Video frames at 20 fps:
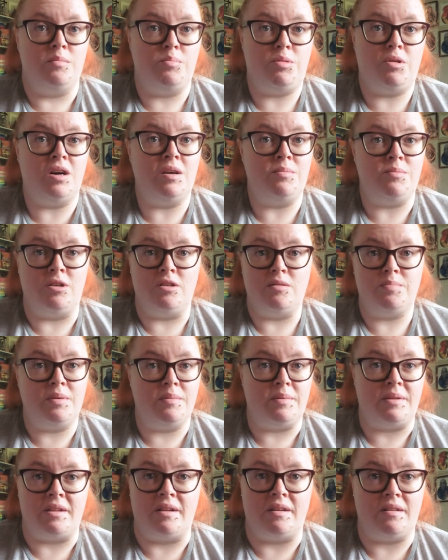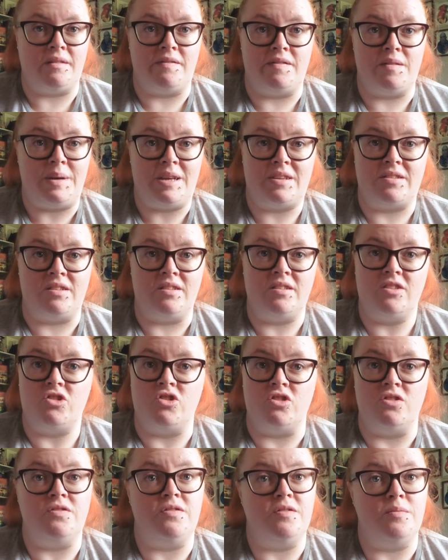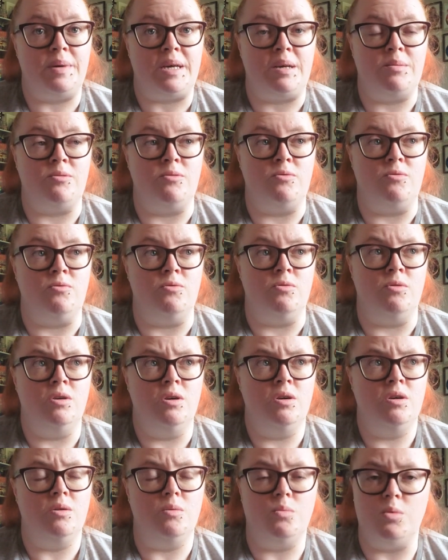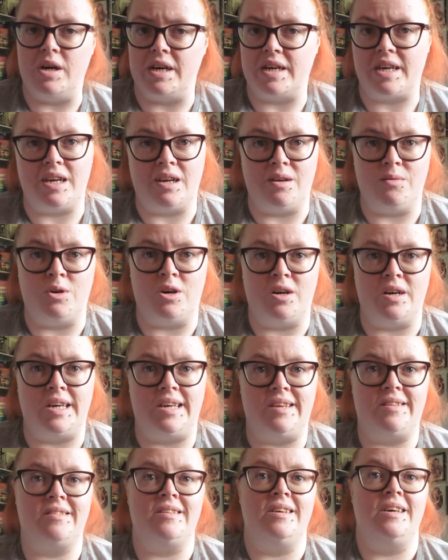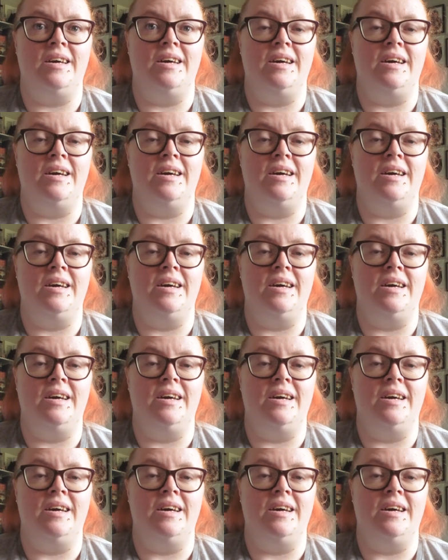Primark probably don't have the best conditions for people working wise.